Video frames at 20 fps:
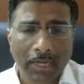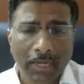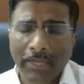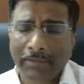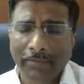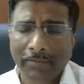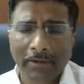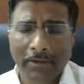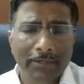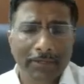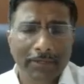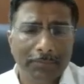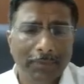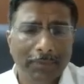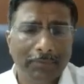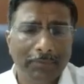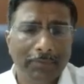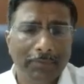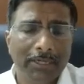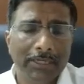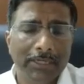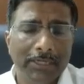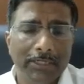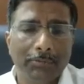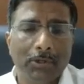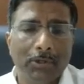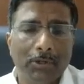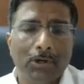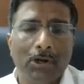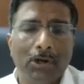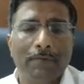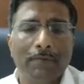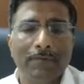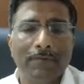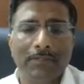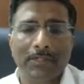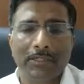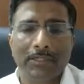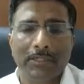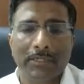Even if it is between distributed
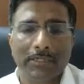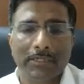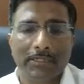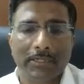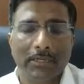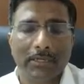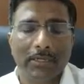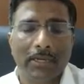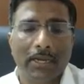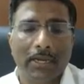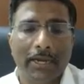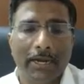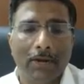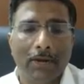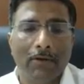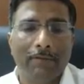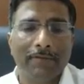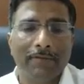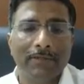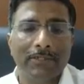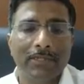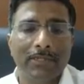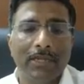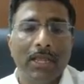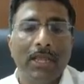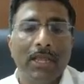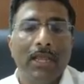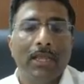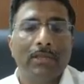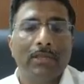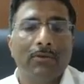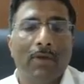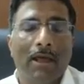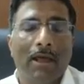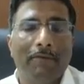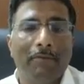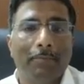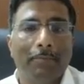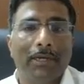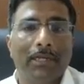offices, in the head office you
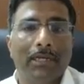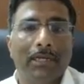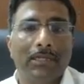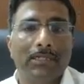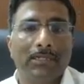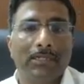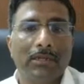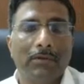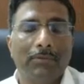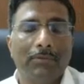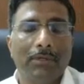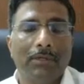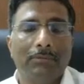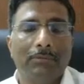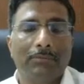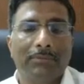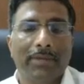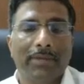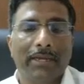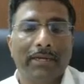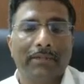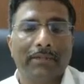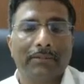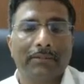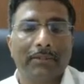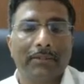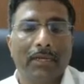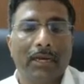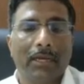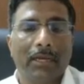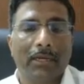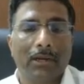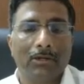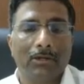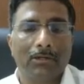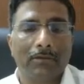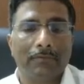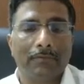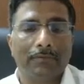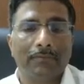have a particular server where
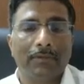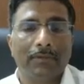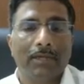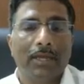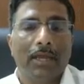lots of